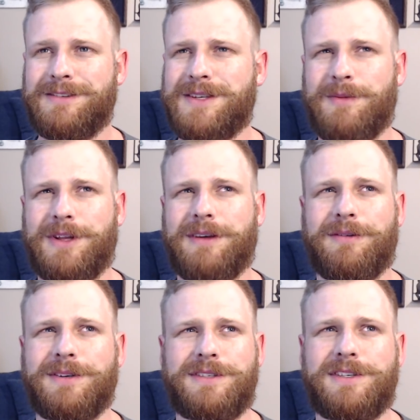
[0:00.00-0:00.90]
someone that
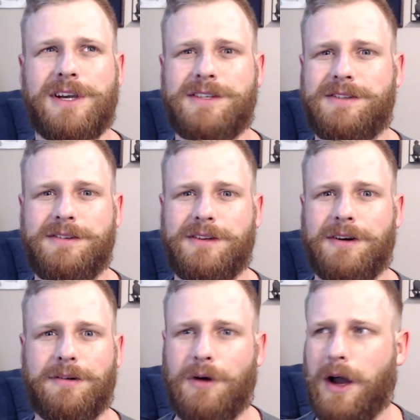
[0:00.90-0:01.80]
was just,
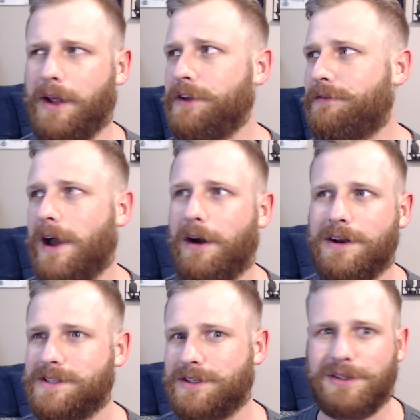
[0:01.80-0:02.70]
he found
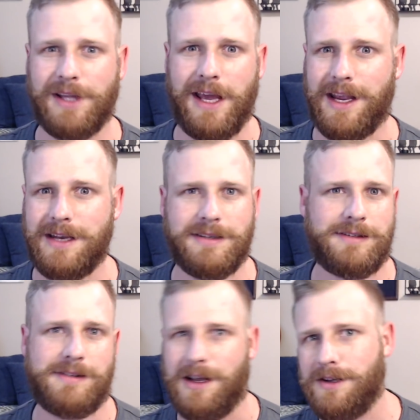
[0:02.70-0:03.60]
his little lane to
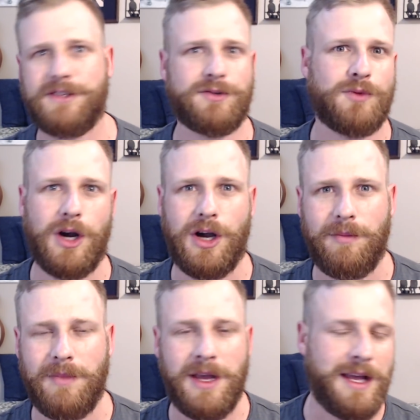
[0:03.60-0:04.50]
sell his
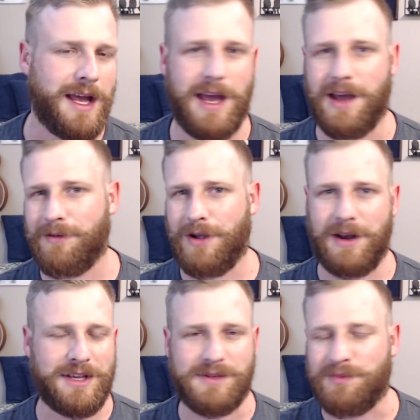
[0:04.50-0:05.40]
rum
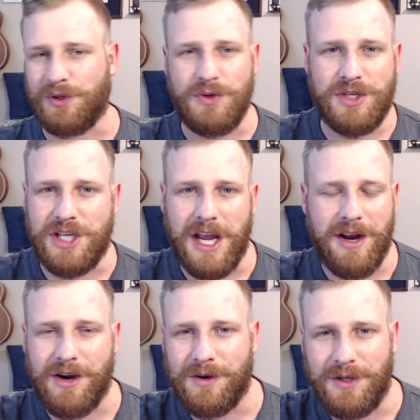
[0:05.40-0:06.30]
and his blue
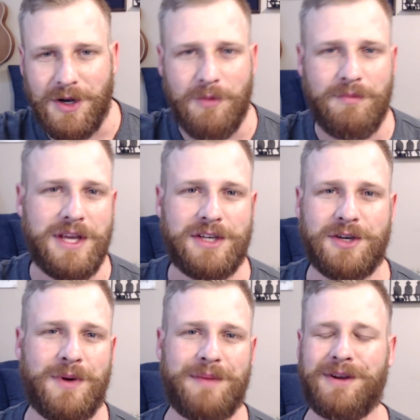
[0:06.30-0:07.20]
chair, beach
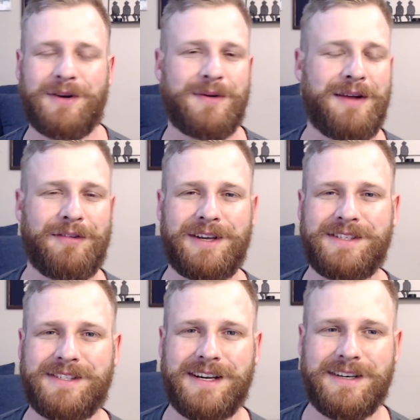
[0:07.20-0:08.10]
equipment or whatever he
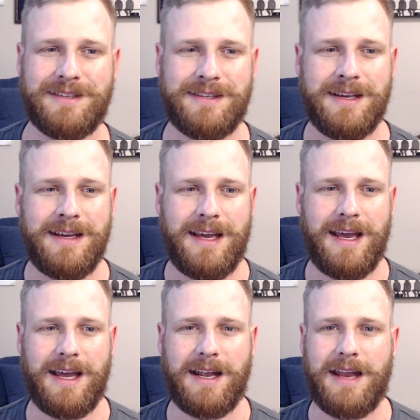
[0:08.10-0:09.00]
sells.
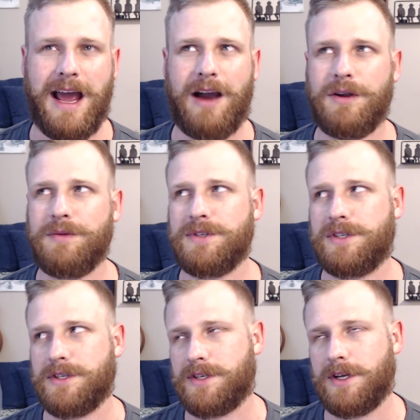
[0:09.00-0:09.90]
And now he was
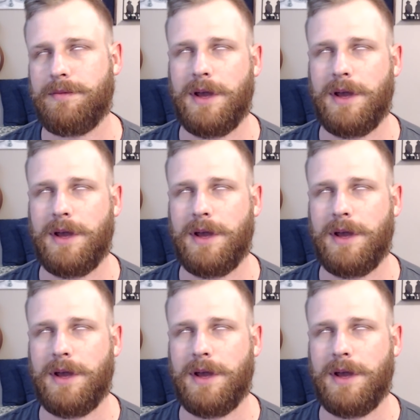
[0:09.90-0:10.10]
just going to